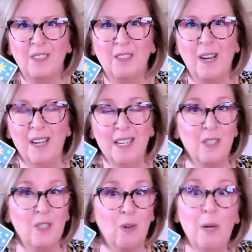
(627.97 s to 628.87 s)
right
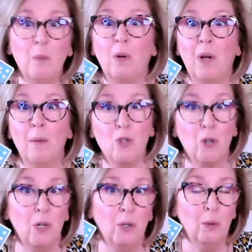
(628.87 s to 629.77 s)
the dream will come
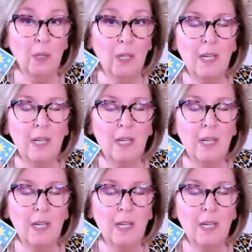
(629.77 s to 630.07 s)
true